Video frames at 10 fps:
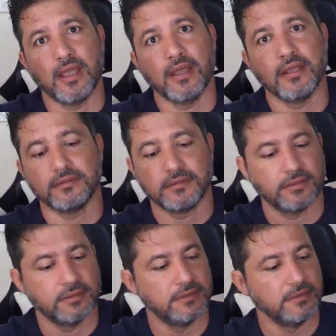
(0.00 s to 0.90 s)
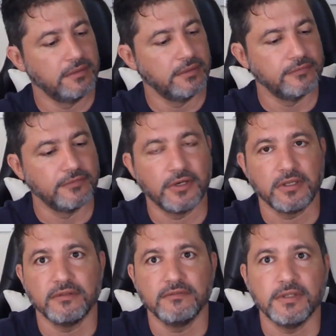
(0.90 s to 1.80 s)
And very
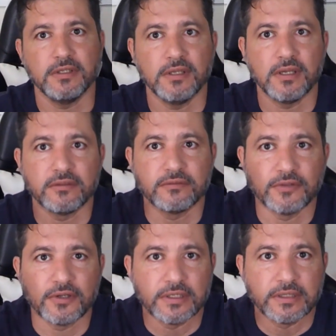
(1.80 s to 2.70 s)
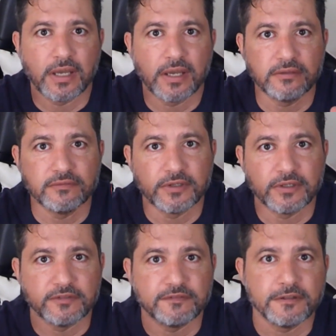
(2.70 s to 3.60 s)
convenient, very light,
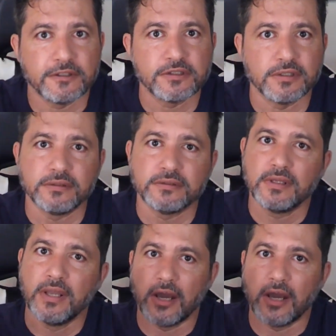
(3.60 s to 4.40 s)
very efficient.